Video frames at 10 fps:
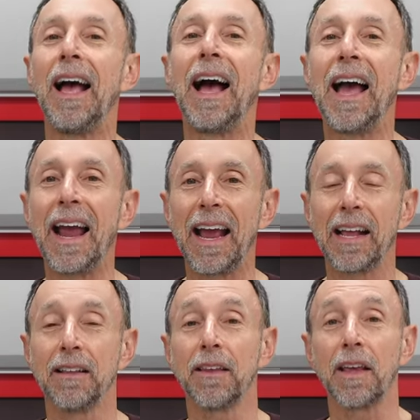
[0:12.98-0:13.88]

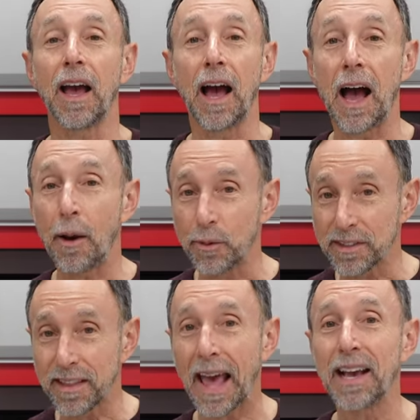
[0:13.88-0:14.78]
And I
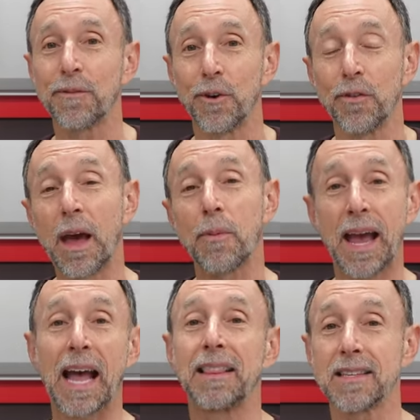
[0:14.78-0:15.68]
was thankful that we
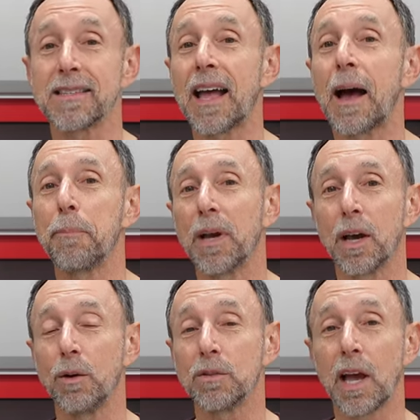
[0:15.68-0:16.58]
had the Stop and
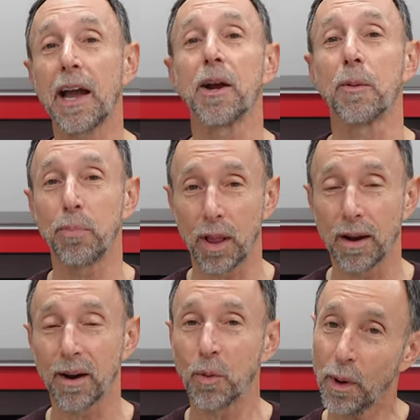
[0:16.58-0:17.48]
Go tire
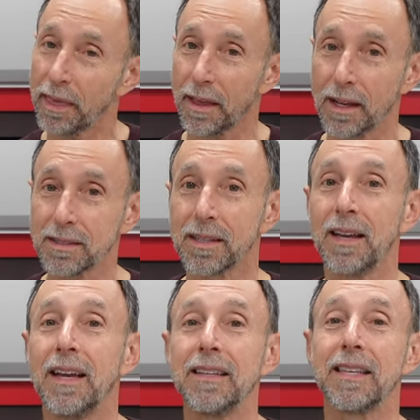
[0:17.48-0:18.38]
plugger with us
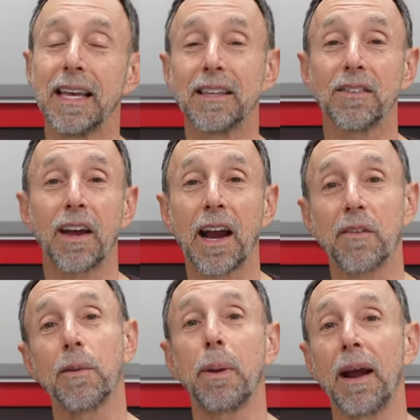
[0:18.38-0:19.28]
to get the tire
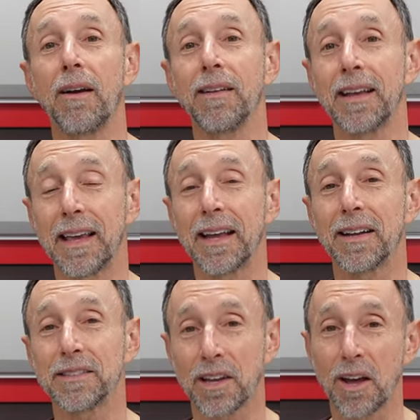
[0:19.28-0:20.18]
repaired and get
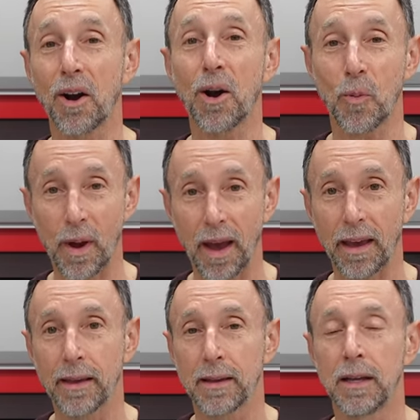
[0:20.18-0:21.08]
us on our way.
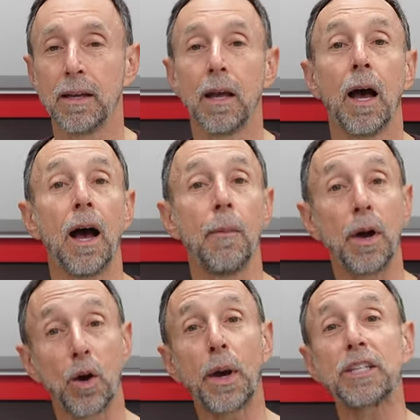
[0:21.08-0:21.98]
Um,
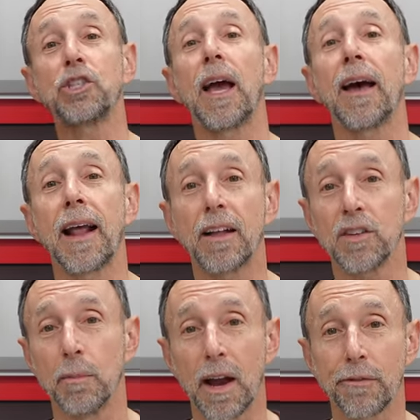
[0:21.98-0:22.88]
a quick shout out
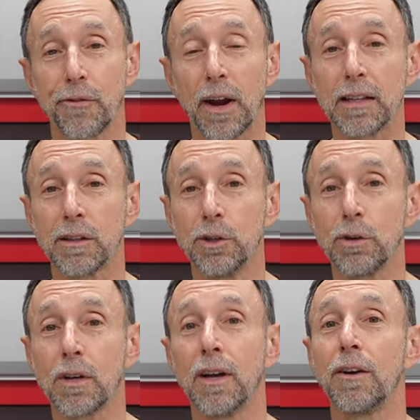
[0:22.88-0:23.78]
to my friend
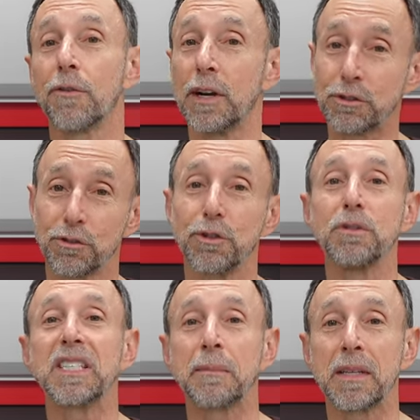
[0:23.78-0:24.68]
Luke for
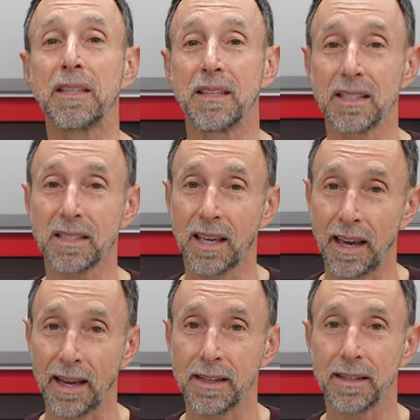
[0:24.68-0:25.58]
introducing me to this
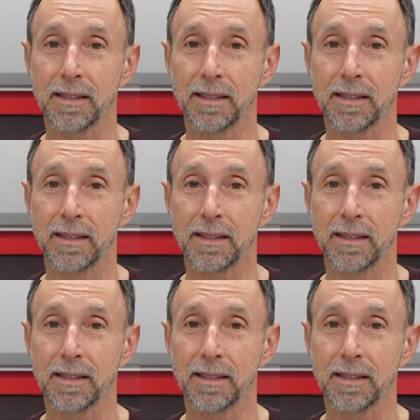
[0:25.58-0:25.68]
kit.